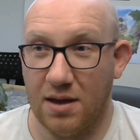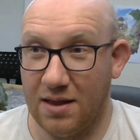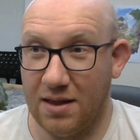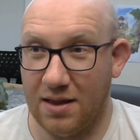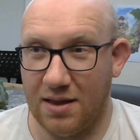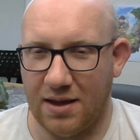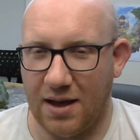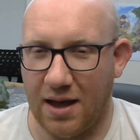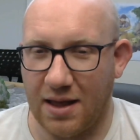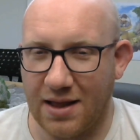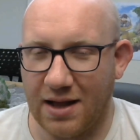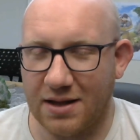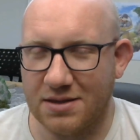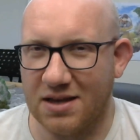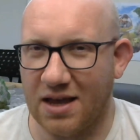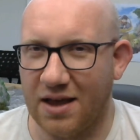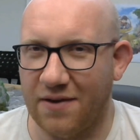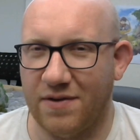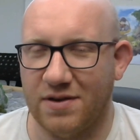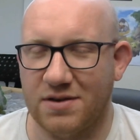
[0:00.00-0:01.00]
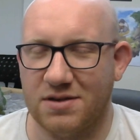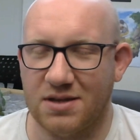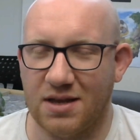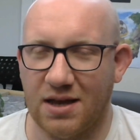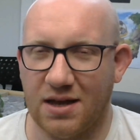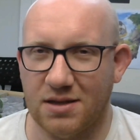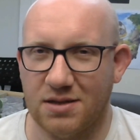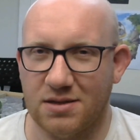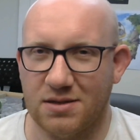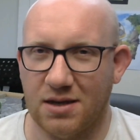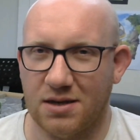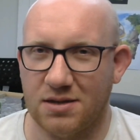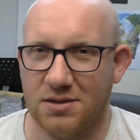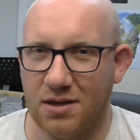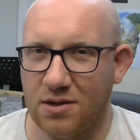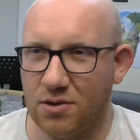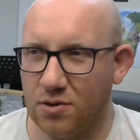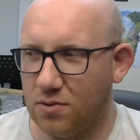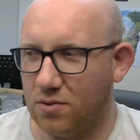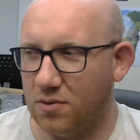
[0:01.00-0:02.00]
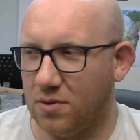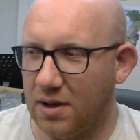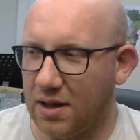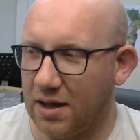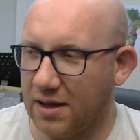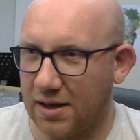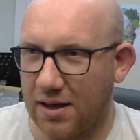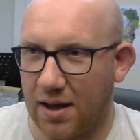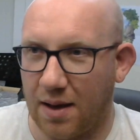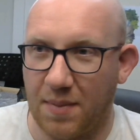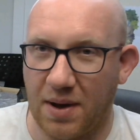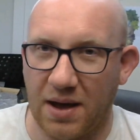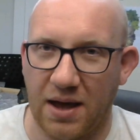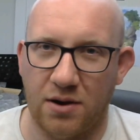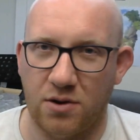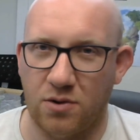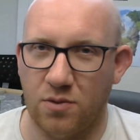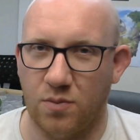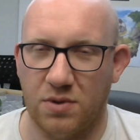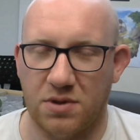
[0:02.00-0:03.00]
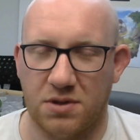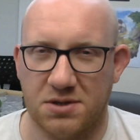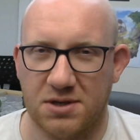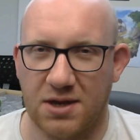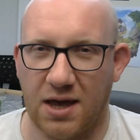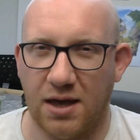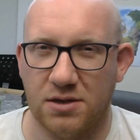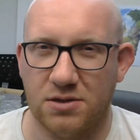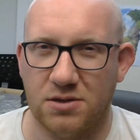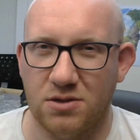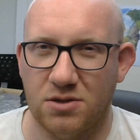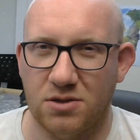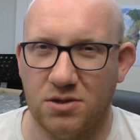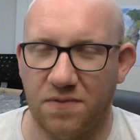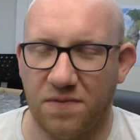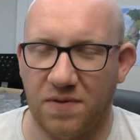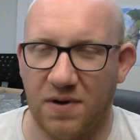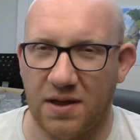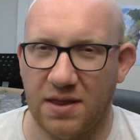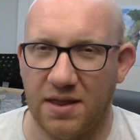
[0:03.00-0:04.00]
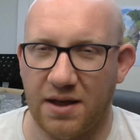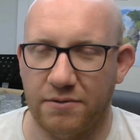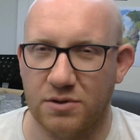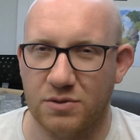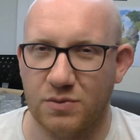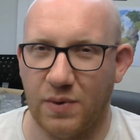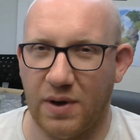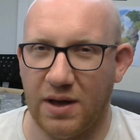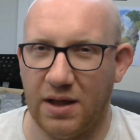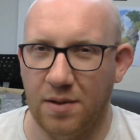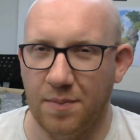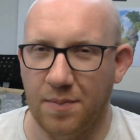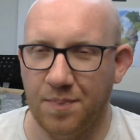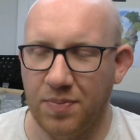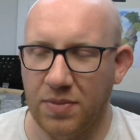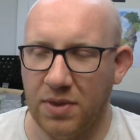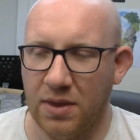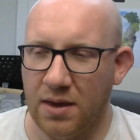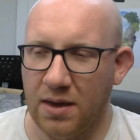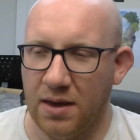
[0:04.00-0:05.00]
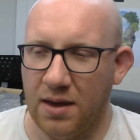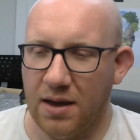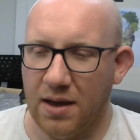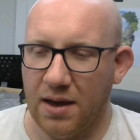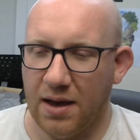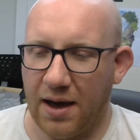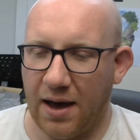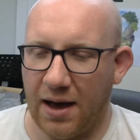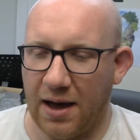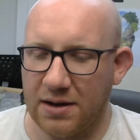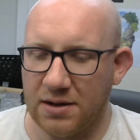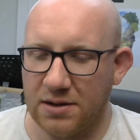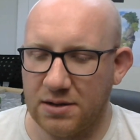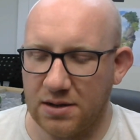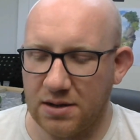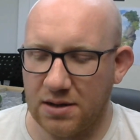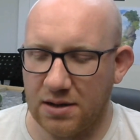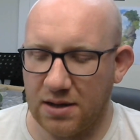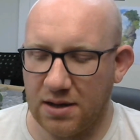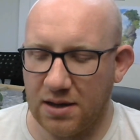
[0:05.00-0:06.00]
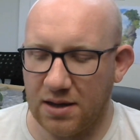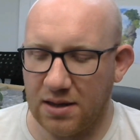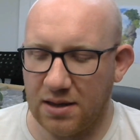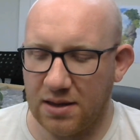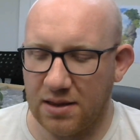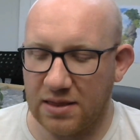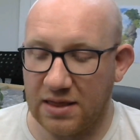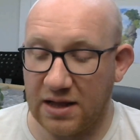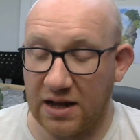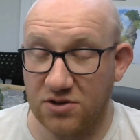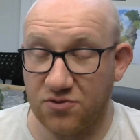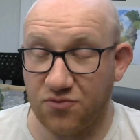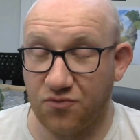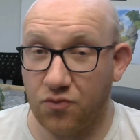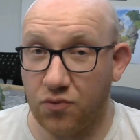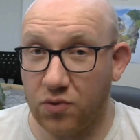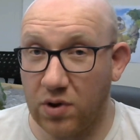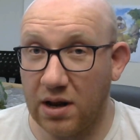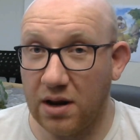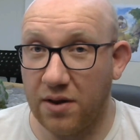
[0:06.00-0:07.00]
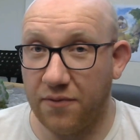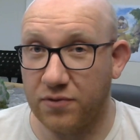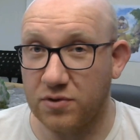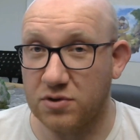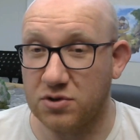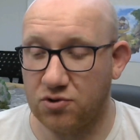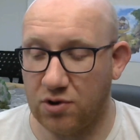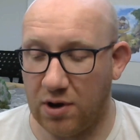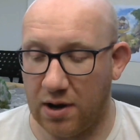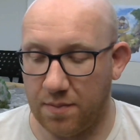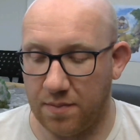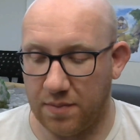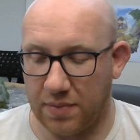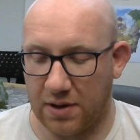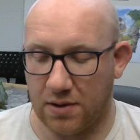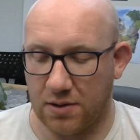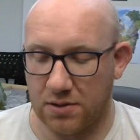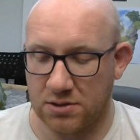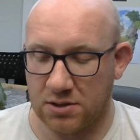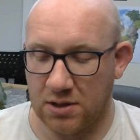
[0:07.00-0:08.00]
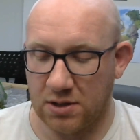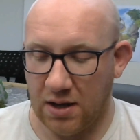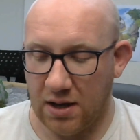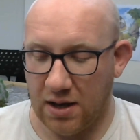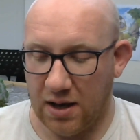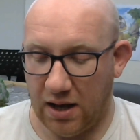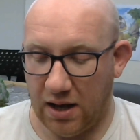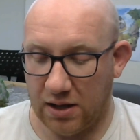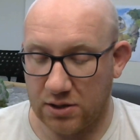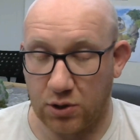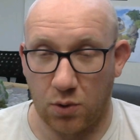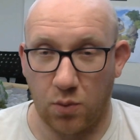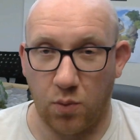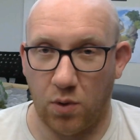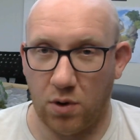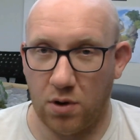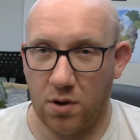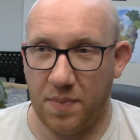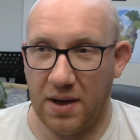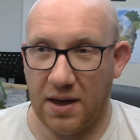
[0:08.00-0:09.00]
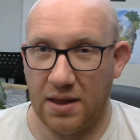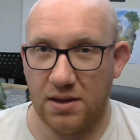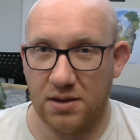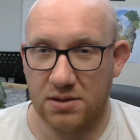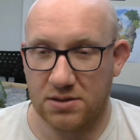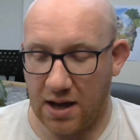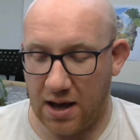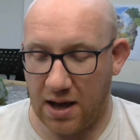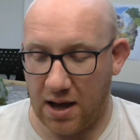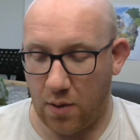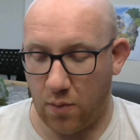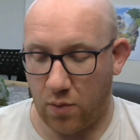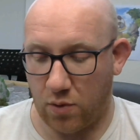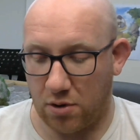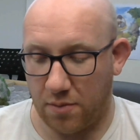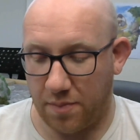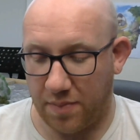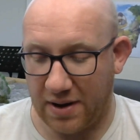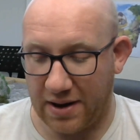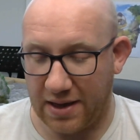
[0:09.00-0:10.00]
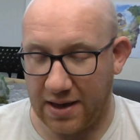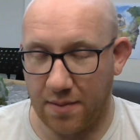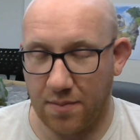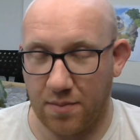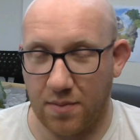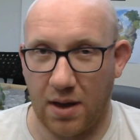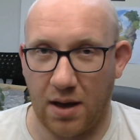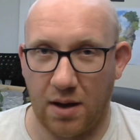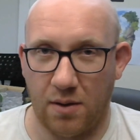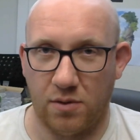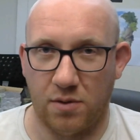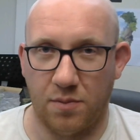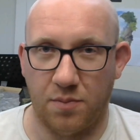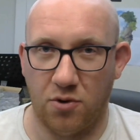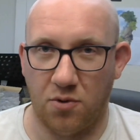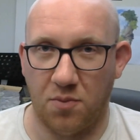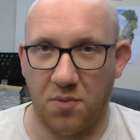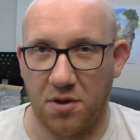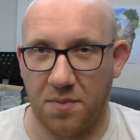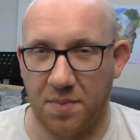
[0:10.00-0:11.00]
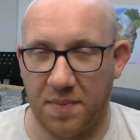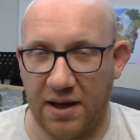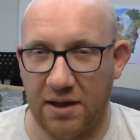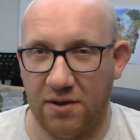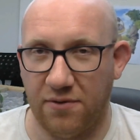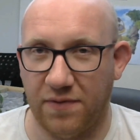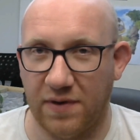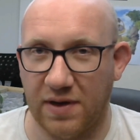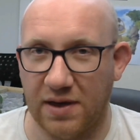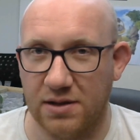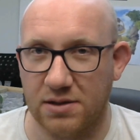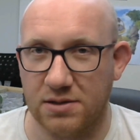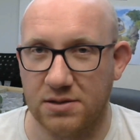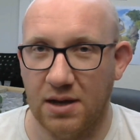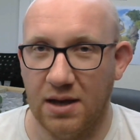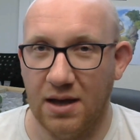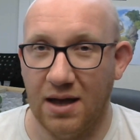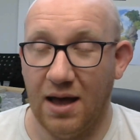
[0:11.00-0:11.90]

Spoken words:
And that's if I stick at 60, you know, like I might end up with skinks and stuff like that as well. And that's really frustrating because I do want to paint this guy, I want to play him, I want to put him on the battlefield.